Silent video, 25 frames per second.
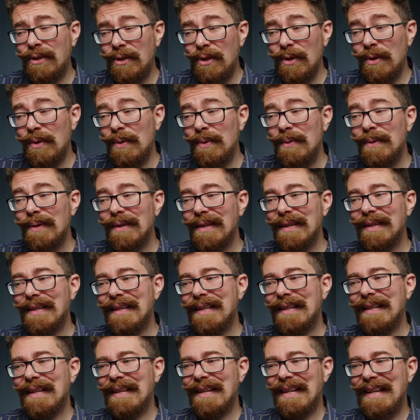do
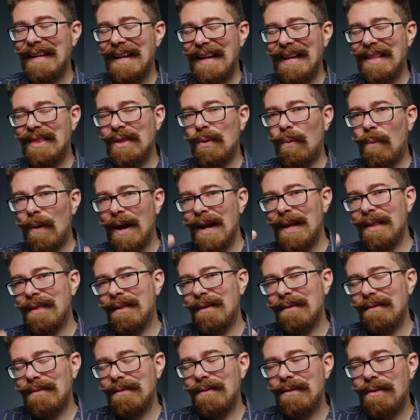in the way
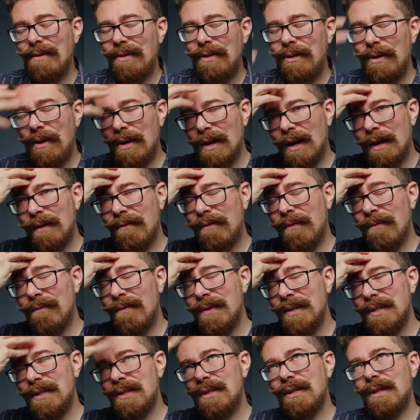that you kind of
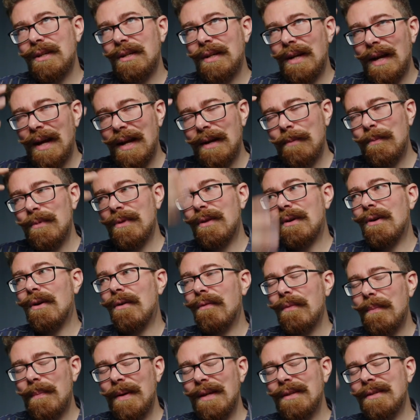envisage it in your head, with the
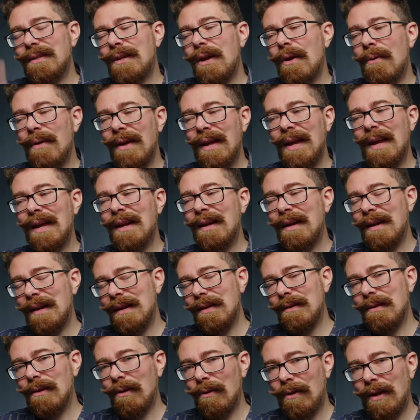coffee beans going in and
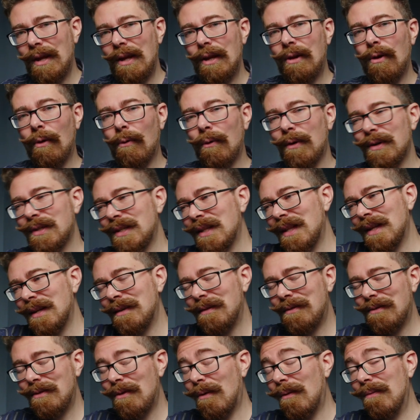it looking glorious and
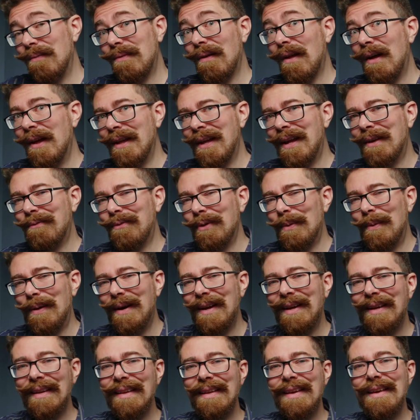then not flying
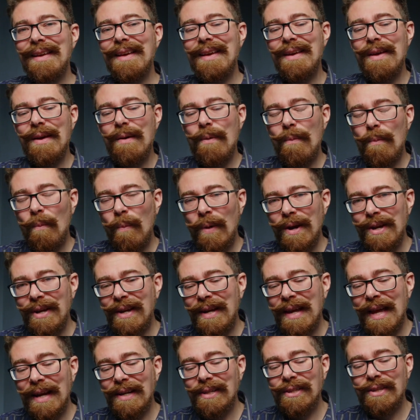everywhere. When you
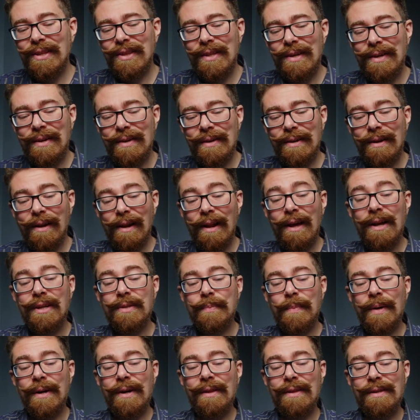get to the
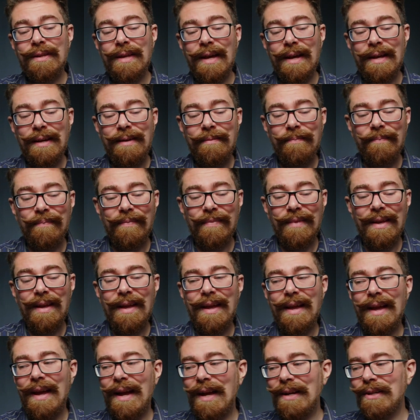last part of the day
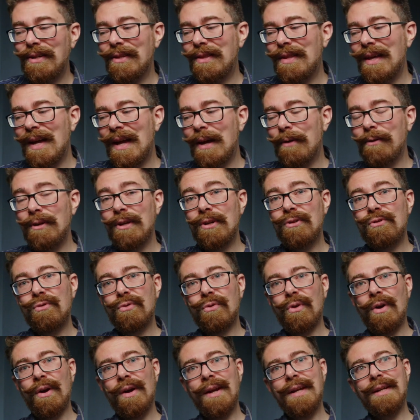and you're there and you're
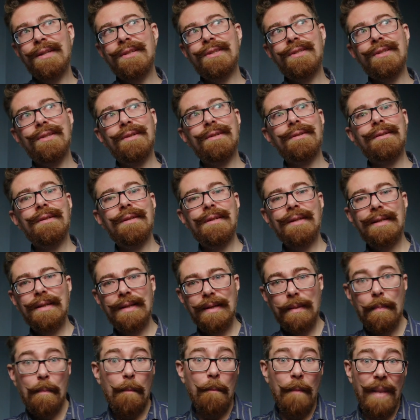trying to
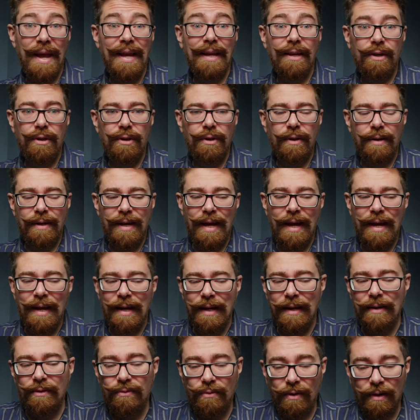make your
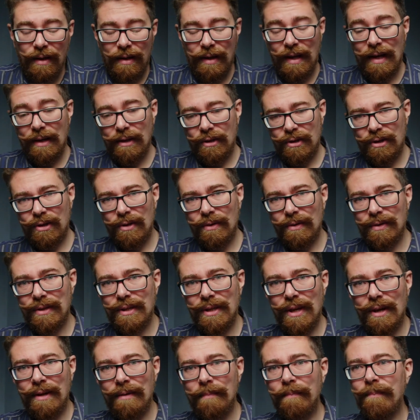day, trying to get your shots
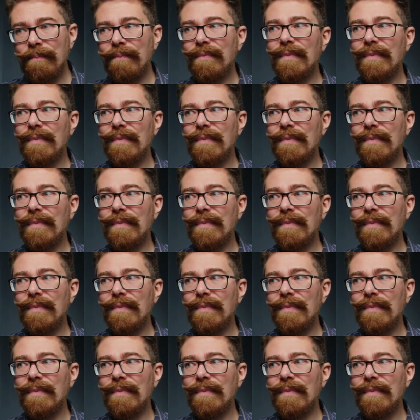done,